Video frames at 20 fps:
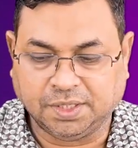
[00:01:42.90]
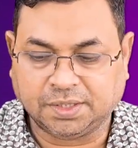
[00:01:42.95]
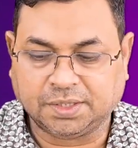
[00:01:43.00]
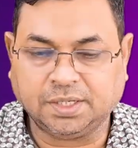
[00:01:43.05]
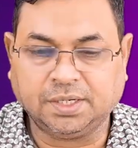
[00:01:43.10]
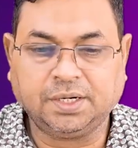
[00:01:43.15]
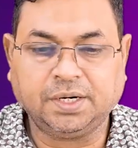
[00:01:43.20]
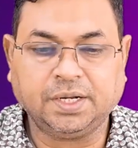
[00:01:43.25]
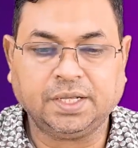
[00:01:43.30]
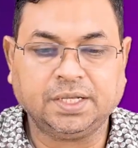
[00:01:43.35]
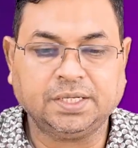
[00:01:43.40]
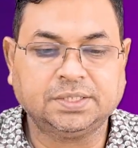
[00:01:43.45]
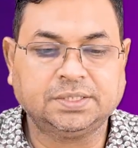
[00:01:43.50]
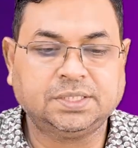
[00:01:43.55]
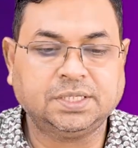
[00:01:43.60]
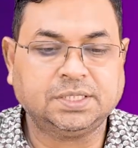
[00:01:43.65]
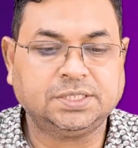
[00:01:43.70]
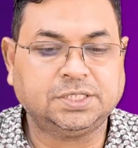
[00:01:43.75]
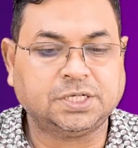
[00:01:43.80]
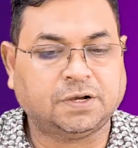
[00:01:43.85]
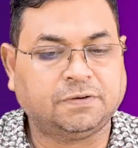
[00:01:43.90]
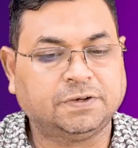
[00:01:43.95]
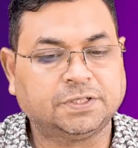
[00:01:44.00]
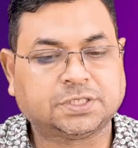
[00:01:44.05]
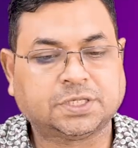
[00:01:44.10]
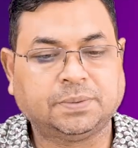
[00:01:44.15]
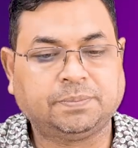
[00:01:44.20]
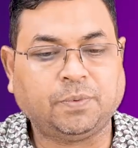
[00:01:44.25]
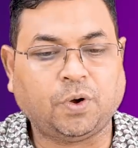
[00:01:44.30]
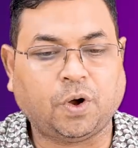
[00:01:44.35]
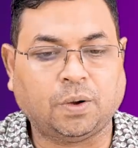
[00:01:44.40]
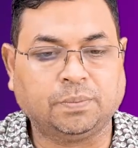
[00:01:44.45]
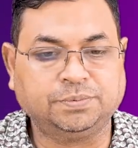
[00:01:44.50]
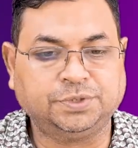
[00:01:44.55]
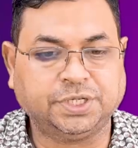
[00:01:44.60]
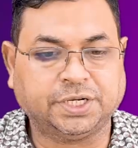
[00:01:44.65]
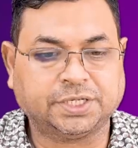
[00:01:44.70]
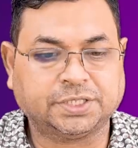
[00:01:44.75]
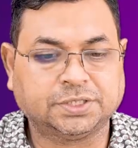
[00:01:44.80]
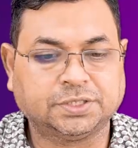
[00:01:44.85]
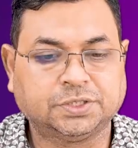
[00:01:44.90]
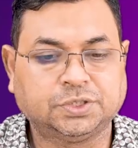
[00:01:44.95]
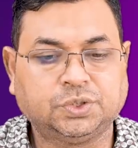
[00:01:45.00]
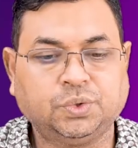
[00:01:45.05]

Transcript: Third is the JavaScript objects.